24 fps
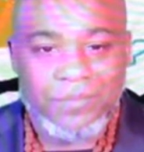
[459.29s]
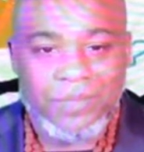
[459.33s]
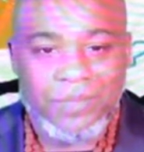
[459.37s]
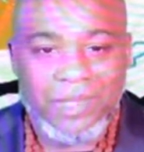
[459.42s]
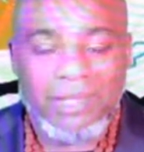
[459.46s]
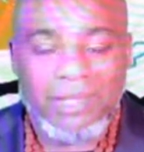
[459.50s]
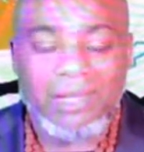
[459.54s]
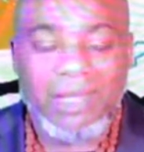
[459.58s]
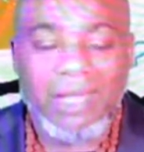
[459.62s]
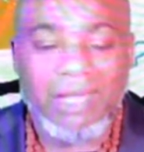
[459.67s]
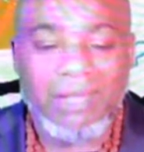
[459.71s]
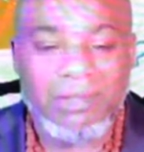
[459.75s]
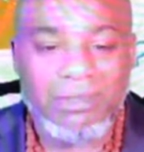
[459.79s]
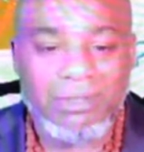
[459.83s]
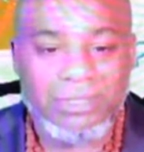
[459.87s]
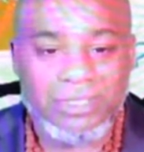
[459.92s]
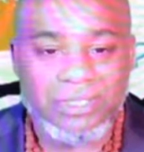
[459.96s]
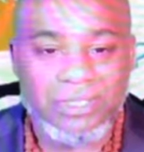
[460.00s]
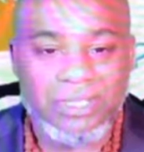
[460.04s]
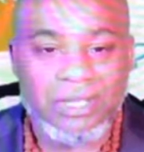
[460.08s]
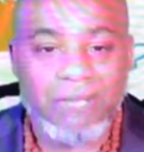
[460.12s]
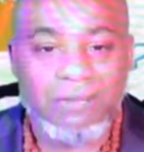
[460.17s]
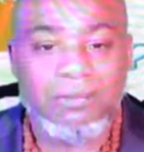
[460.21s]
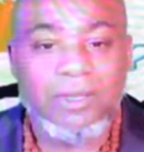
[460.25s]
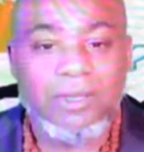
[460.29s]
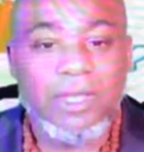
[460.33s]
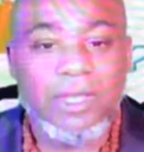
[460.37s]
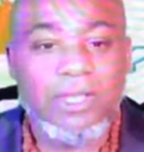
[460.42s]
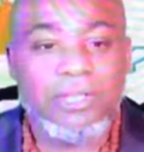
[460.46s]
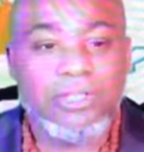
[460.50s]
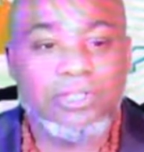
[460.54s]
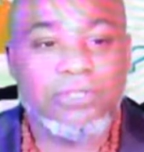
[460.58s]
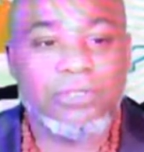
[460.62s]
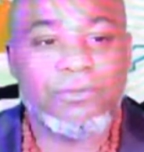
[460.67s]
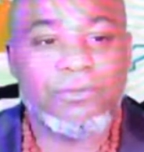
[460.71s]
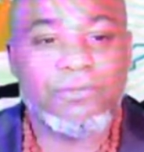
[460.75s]
Allow yourself
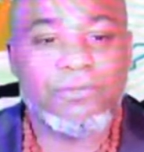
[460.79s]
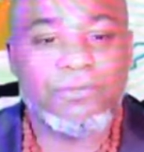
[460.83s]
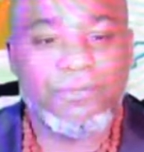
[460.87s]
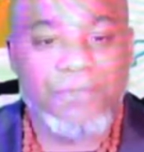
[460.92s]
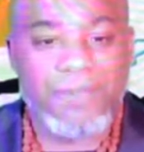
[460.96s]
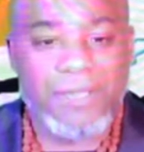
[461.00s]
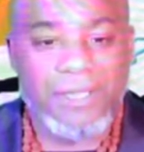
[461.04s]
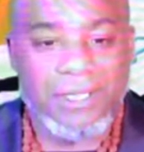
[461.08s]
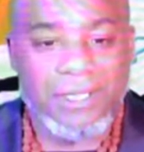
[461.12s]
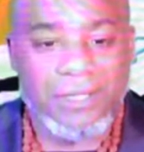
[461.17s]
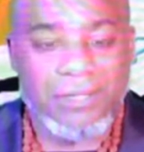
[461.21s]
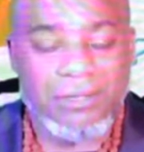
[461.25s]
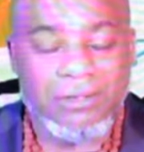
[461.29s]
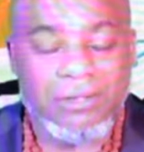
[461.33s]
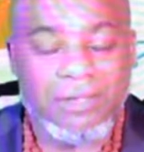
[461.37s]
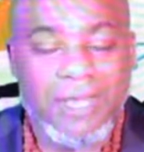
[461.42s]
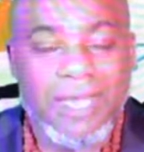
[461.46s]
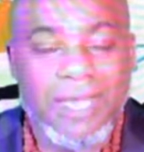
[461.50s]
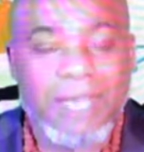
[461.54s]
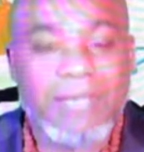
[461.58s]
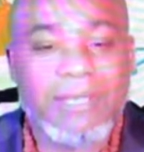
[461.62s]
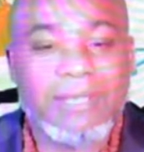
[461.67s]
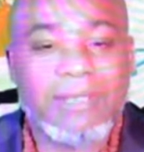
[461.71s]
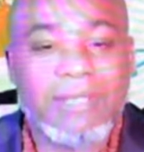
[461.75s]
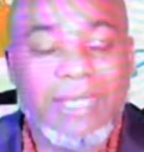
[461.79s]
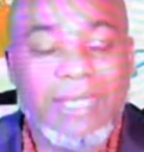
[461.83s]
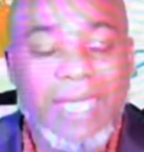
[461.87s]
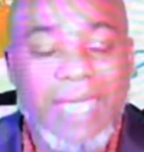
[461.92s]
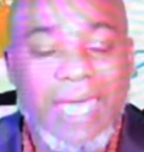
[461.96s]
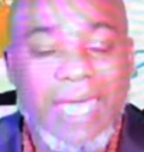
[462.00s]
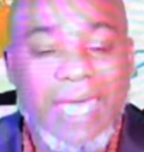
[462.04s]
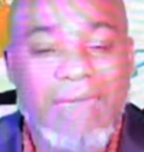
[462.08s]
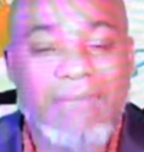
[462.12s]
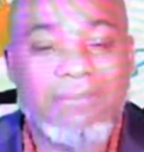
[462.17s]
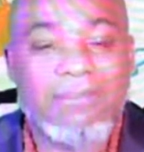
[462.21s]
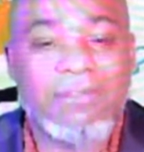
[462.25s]
to feel and
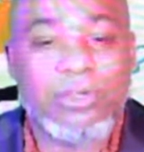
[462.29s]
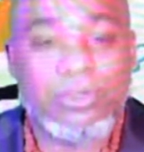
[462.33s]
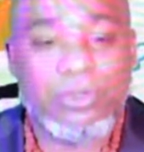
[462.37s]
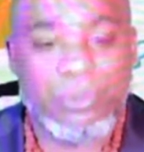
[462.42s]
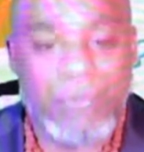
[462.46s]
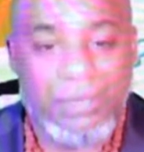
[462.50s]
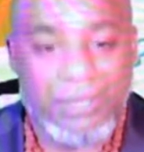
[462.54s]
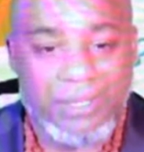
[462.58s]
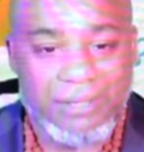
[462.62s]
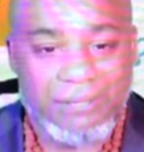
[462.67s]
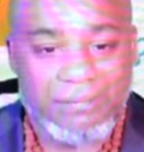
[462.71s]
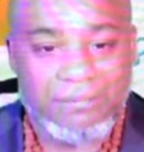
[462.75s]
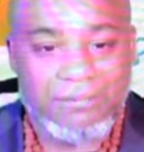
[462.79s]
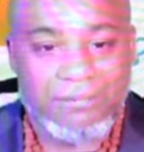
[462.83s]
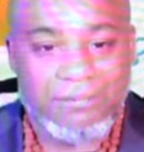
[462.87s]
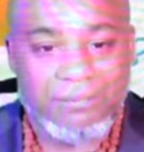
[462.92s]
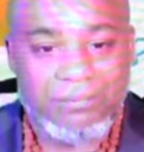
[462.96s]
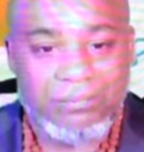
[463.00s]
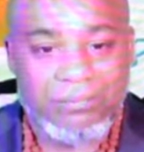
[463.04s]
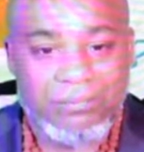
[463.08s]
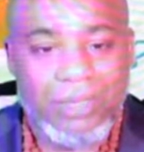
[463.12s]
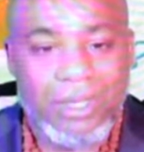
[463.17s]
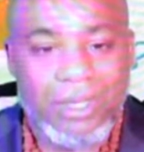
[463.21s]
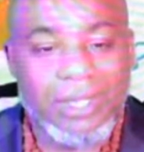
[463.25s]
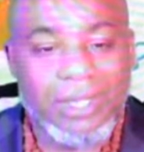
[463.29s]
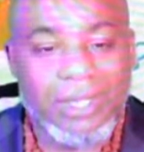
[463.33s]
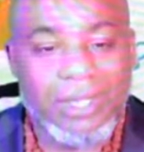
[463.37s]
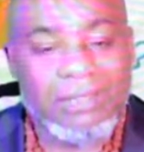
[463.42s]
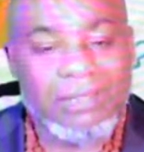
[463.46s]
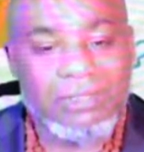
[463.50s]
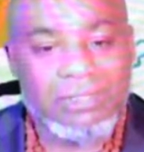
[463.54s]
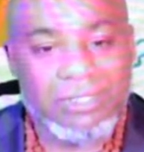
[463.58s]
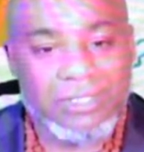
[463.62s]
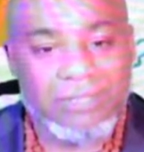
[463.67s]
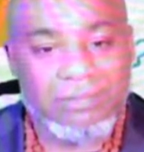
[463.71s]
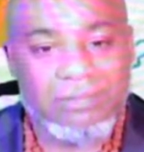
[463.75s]
have grief. Allow
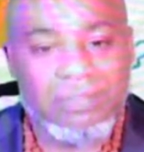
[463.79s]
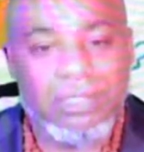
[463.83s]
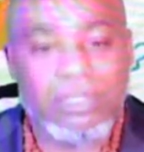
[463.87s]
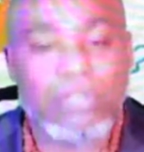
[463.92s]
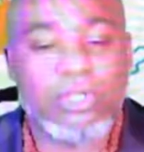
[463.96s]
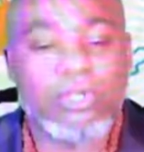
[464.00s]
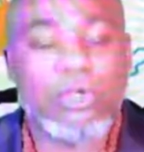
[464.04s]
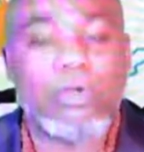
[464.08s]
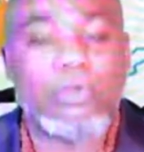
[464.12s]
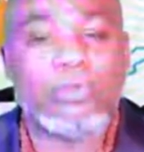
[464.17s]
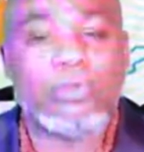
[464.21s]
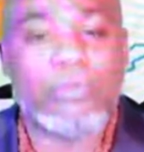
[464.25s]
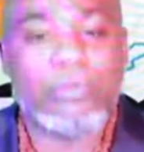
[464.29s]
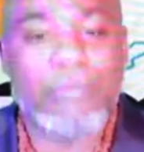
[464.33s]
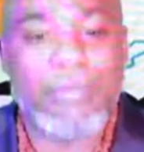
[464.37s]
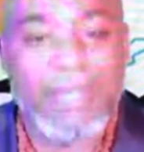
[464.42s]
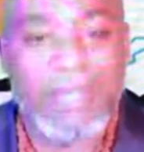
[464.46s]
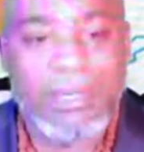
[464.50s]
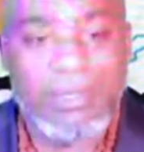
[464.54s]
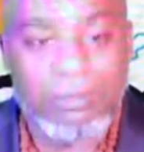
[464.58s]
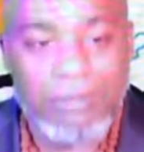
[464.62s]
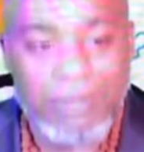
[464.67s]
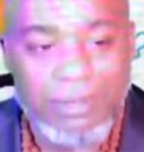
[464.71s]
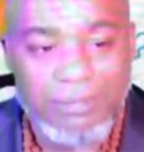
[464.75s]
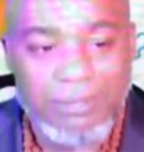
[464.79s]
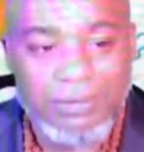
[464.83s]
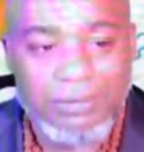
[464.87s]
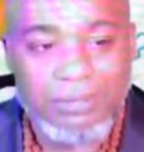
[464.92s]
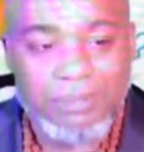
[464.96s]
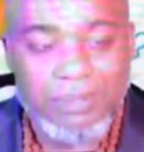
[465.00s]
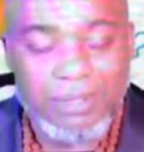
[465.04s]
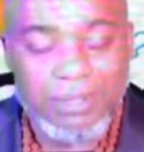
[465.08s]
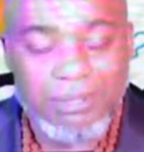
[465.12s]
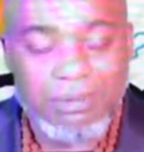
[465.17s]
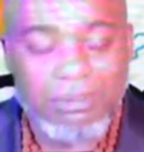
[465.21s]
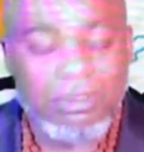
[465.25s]
yourself to go through that grieving
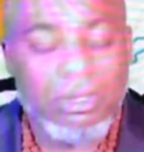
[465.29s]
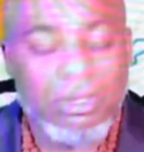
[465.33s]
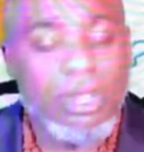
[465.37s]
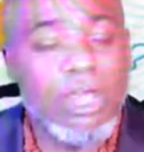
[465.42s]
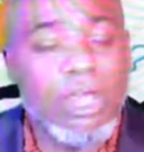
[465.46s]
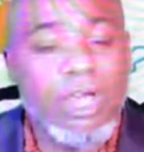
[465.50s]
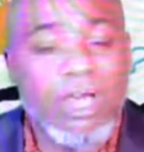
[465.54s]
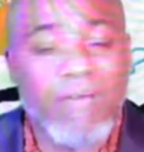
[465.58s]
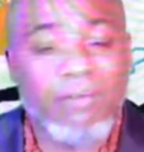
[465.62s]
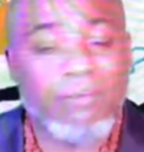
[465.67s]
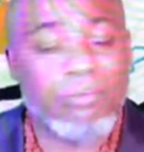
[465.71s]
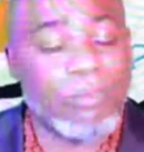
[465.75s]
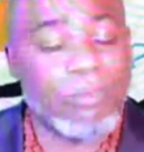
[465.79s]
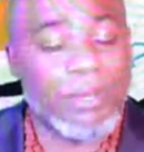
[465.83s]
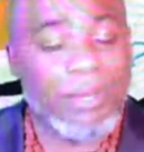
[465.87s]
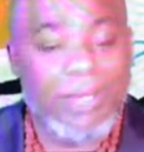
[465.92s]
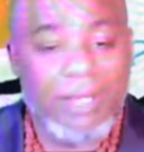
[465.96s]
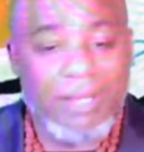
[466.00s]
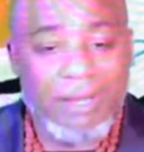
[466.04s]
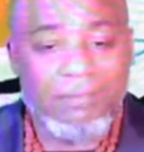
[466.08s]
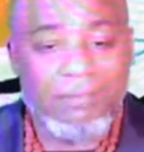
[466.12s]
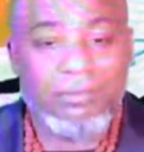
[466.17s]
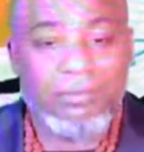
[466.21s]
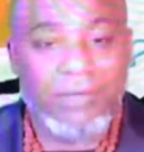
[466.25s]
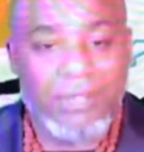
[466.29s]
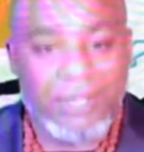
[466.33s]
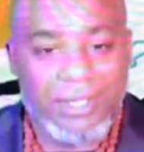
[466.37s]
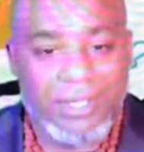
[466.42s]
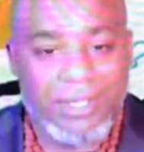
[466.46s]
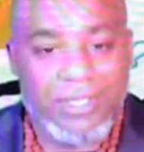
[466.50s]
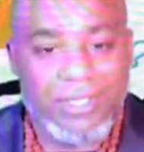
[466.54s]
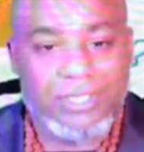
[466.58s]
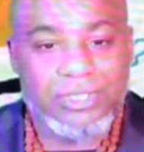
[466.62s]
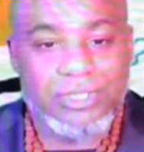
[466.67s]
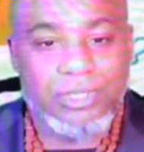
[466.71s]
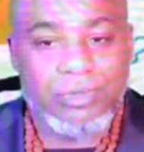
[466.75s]
period of whatever it
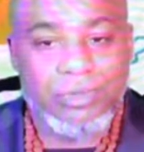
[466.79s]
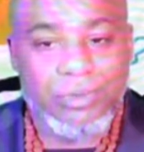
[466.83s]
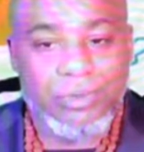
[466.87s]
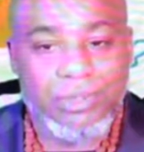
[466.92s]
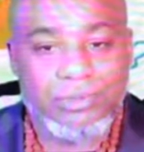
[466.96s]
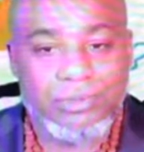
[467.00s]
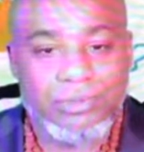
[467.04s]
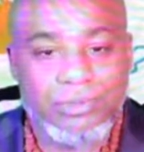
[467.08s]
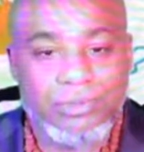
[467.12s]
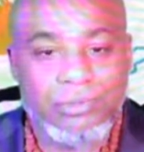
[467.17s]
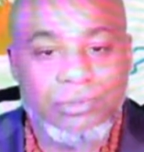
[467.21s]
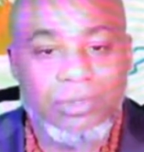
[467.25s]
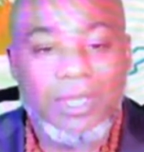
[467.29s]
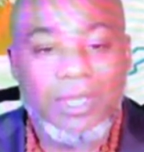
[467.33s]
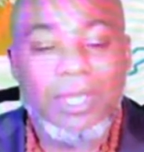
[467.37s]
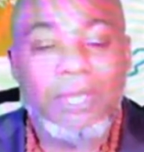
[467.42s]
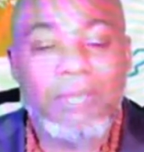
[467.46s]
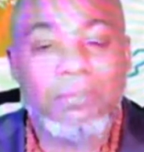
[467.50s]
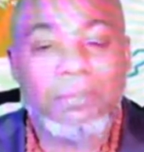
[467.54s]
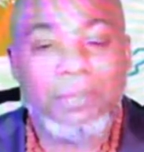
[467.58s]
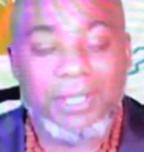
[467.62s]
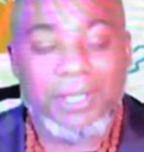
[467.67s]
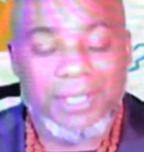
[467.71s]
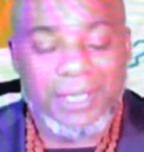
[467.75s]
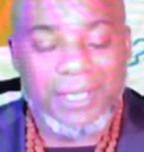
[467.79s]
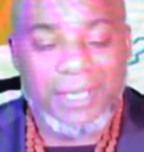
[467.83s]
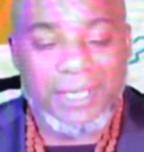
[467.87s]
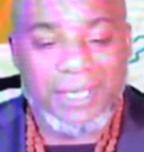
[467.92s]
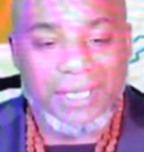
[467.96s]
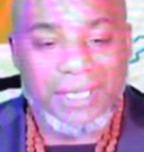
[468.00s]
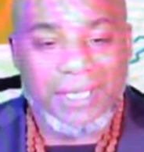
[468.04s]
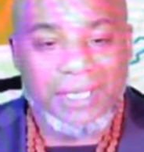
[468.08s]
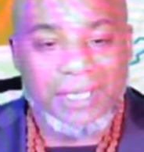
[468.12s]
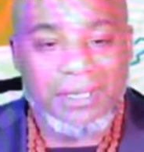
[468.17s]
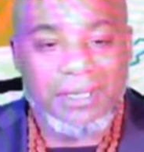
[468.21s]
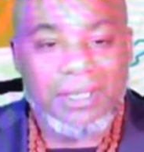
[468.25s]
is you're going through. But then
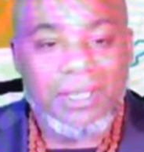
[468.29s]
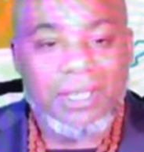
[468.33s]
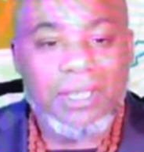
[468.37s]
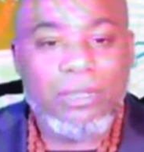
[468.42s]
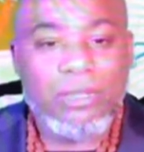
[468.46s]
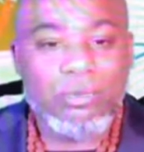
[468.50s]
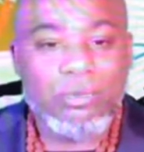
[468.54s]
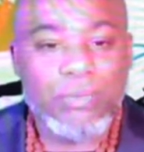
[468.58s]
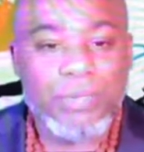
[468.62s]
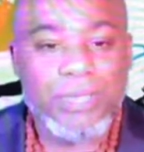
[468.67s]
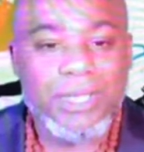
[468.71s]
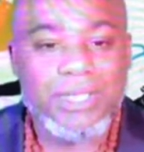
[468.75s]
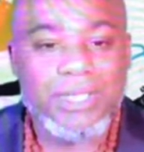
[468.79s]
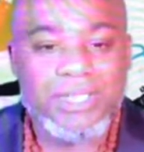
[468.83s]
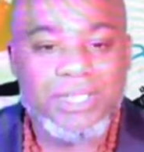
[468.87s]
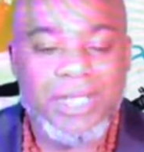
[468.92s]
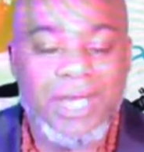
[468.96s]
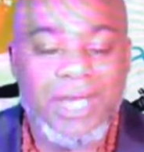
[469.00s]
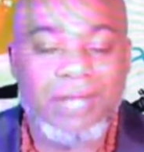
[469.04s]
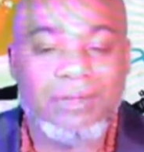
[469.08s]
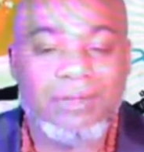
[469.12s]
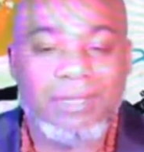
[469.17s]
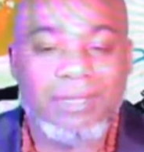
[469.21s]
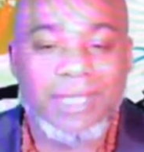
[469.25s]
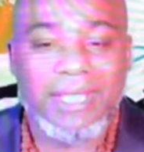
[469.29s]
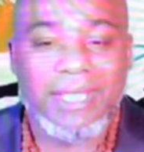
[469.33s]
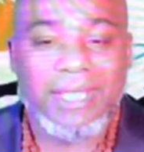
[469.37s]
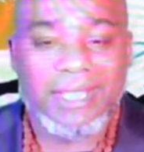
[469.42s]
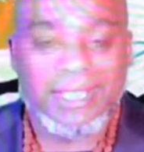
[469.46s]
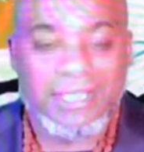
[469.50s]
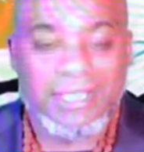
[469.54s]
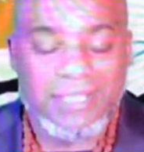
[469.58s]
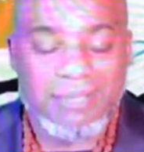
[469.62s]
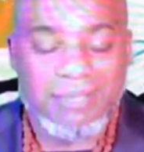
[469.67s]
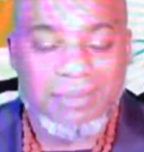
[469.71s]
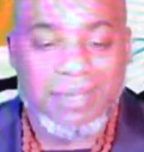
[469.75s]
again, reach out and
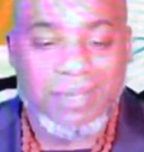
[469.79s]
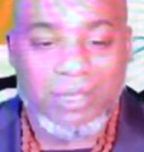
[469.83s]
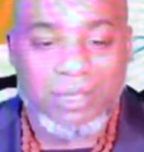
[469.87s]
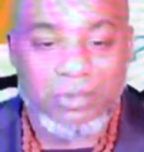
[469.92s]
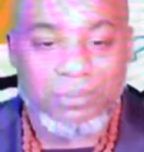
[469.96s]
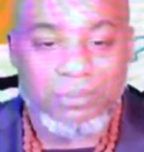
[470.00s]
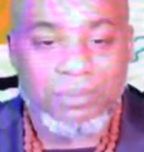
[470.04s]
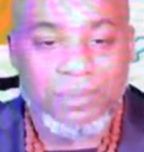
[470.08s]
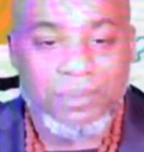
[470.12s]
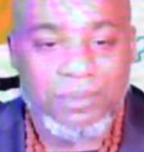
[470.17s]
get some help.